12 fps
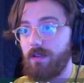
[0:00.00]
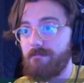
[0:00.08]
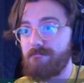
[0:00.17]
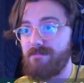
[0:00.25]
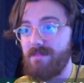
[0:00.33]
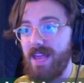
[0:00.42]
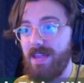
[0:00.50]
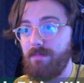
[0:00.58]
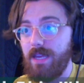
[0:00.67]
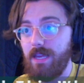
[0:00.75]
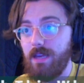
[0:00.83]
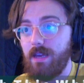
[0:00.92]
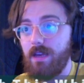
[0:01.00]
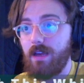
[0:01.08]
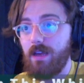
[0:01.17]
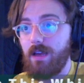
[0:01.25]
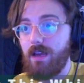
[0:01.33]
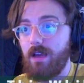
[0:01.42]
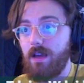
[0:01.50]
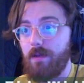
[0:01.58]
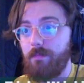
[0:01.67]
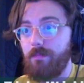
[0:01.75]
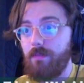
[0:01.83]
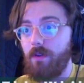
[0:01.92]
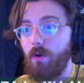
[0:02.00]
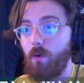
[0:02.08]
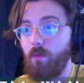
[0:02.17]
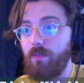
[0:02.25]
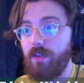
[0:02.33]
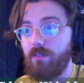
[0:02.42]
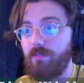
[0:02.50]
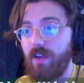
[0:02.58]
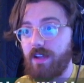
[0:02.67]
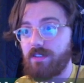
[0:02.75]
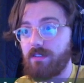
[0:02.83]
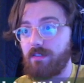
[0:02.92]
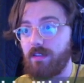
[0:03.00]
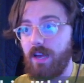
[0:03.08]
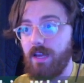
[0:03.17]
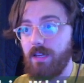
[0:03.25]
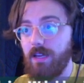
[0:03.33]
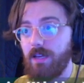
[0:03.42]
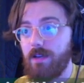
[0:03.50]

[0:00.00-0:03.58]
maybe only affect the leg.